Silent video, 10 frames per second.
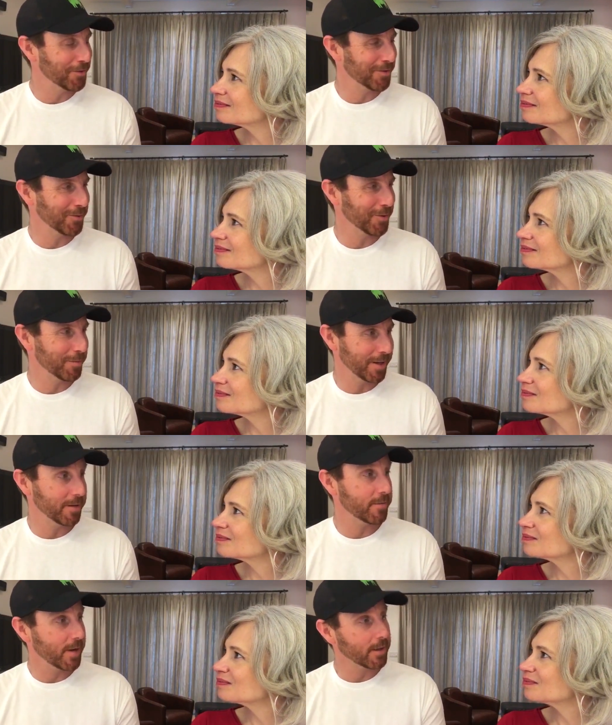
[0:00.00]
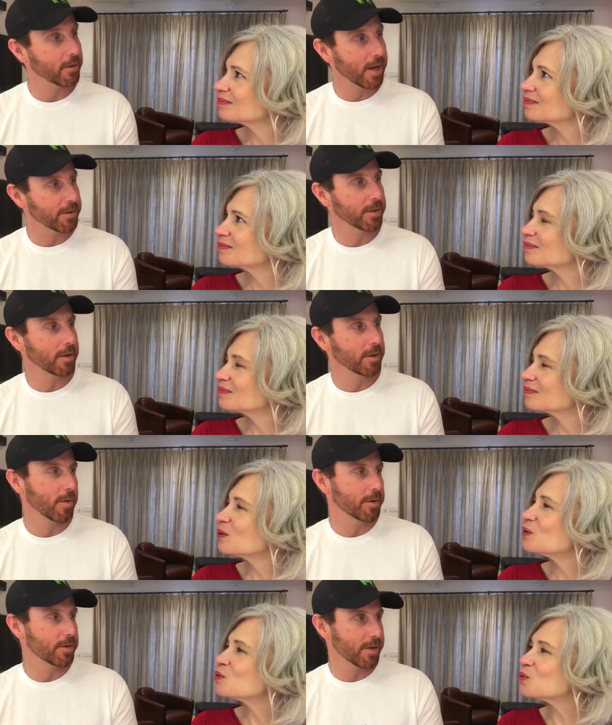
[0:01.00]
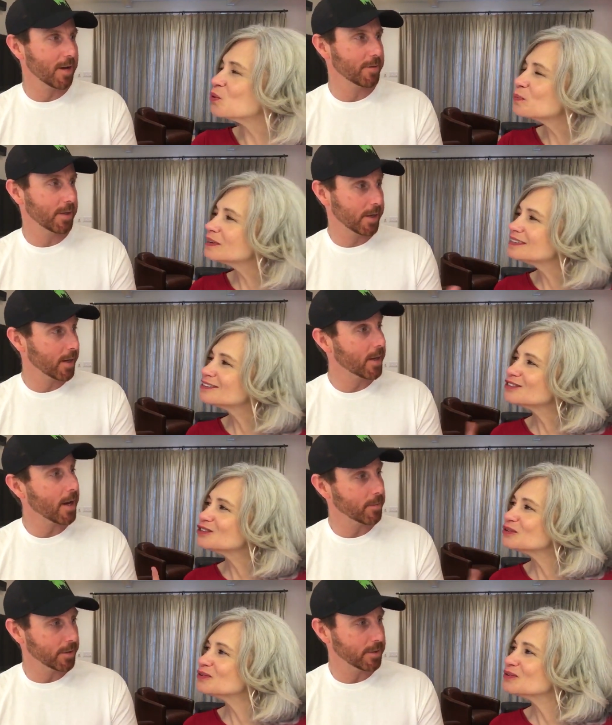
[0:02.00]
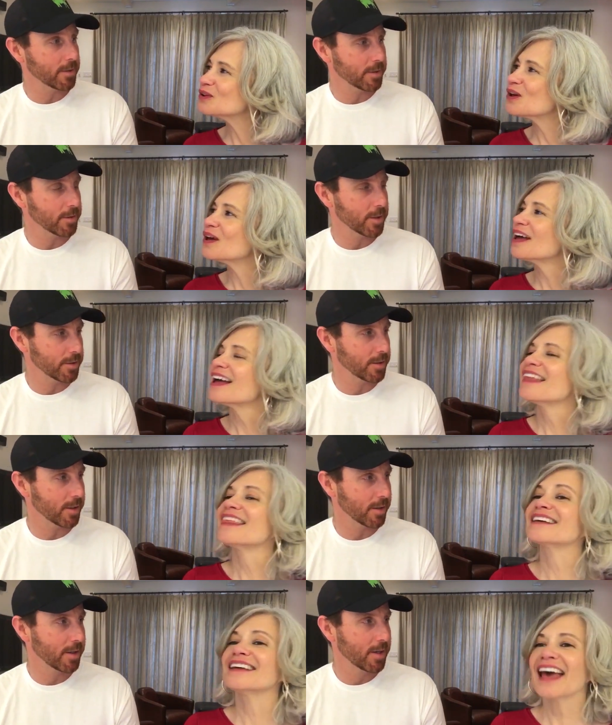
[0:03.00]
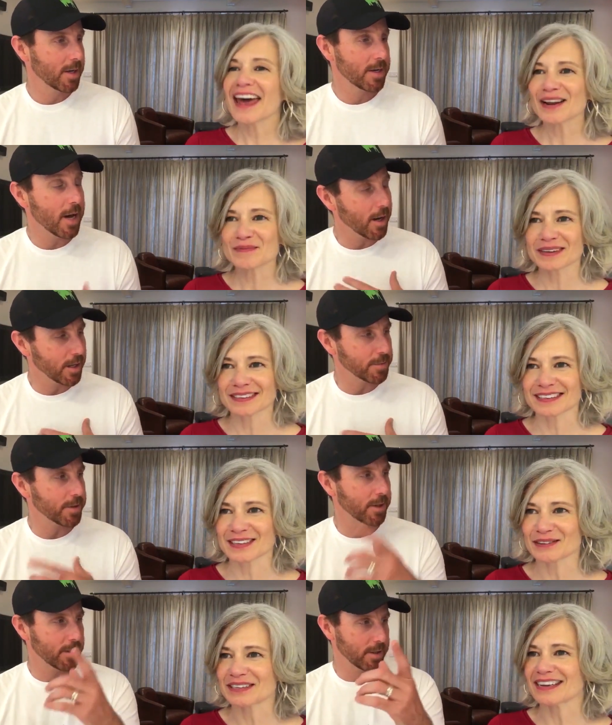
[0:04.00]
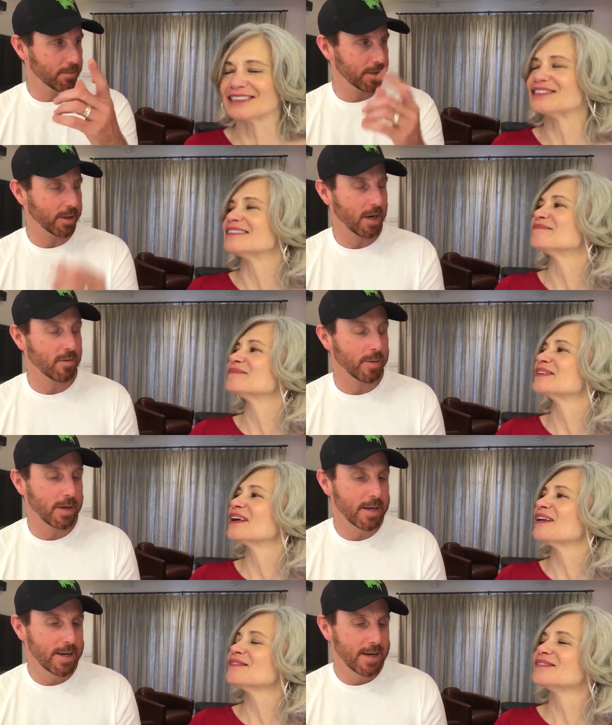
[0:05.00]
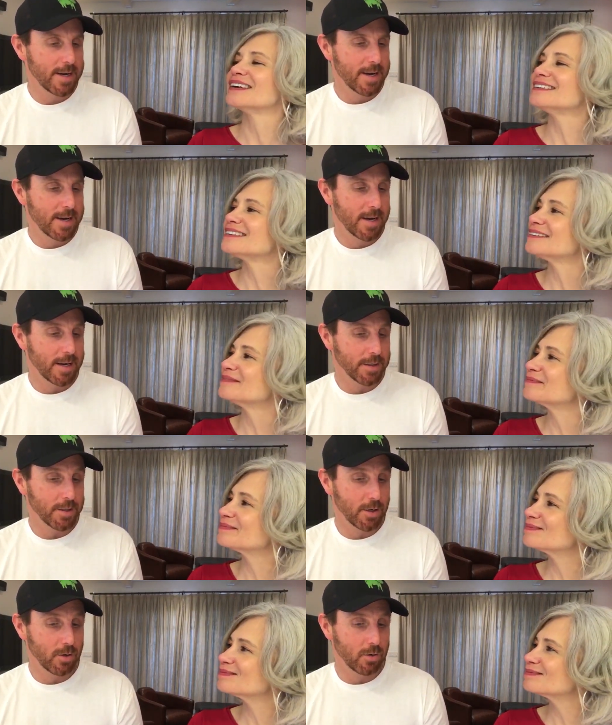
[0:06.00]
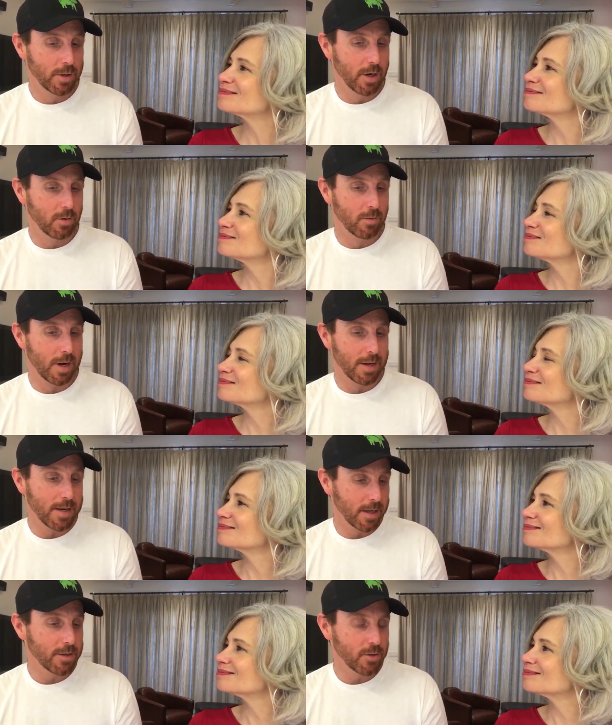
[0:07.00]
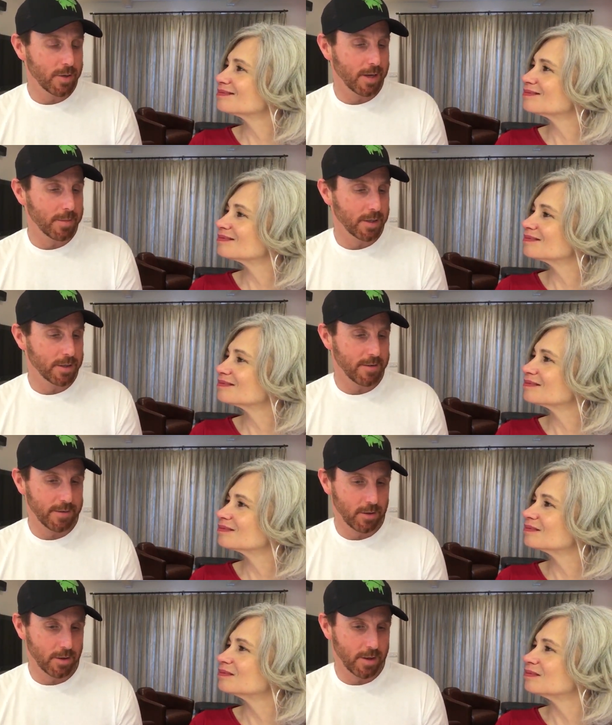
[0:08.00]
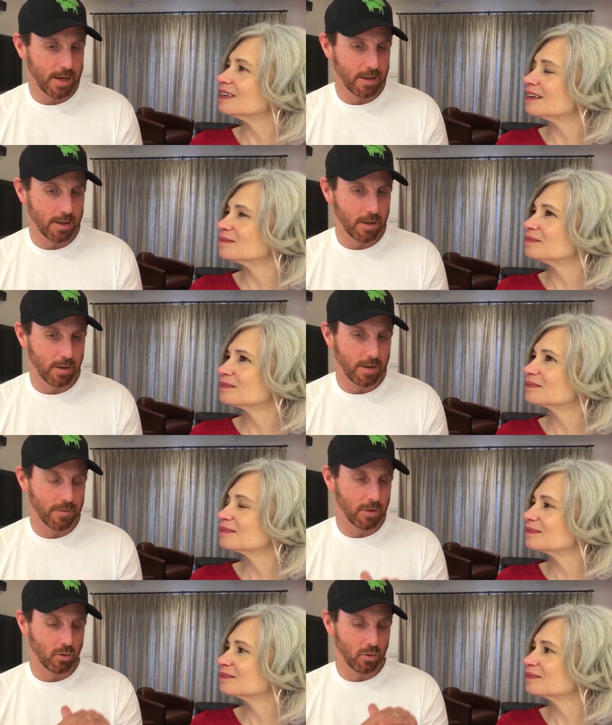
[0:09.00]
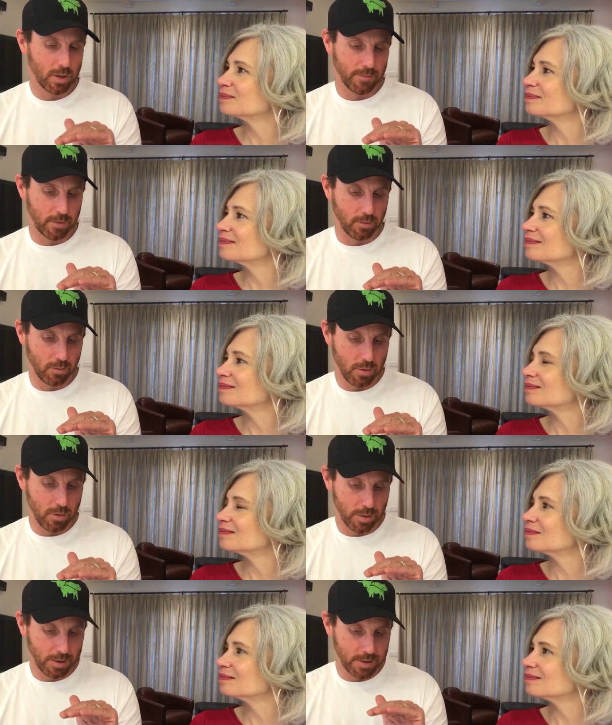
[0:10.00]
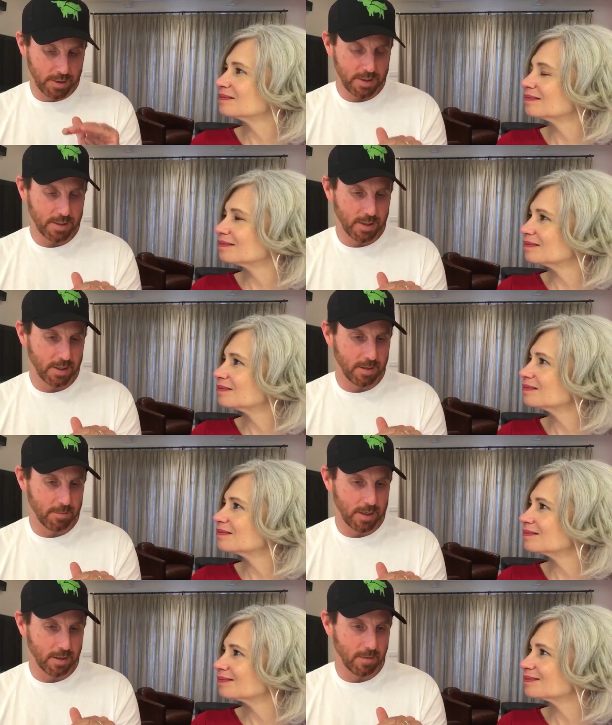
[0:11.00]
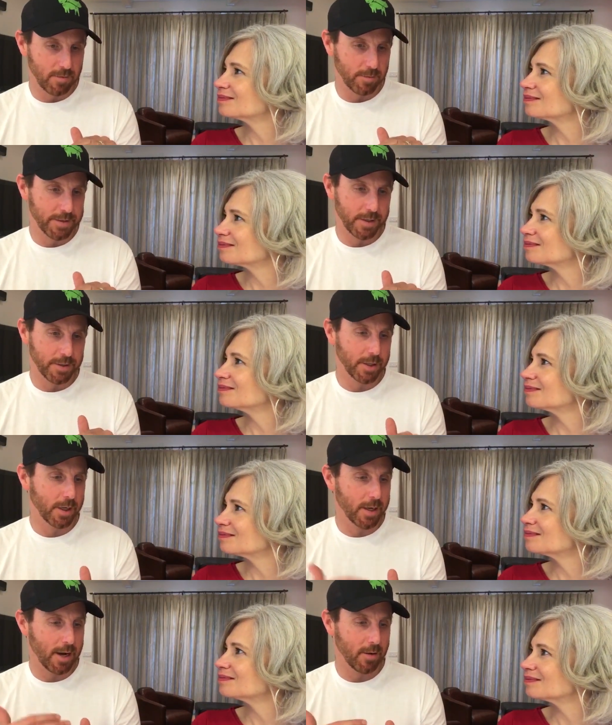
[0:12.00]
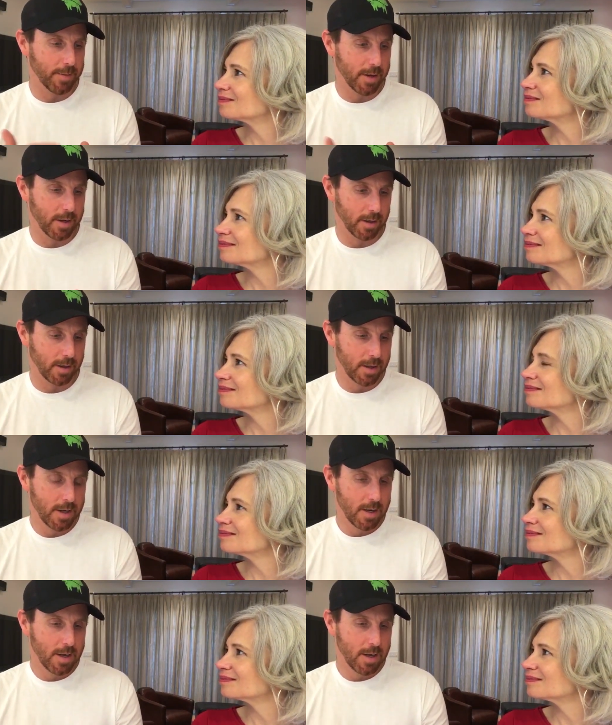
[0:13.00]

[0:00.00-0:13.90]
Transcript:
Speaker 1: use the word meat. In fact, are asking the government to stop Who the Cattlemen's Association. Yeah. The Cattlemen's us, Association, but the, but the, government. All right. And so you know, I take issue with that because I feel that you know if you if you are insisting that meat come from let's say a chicken, cow, or pig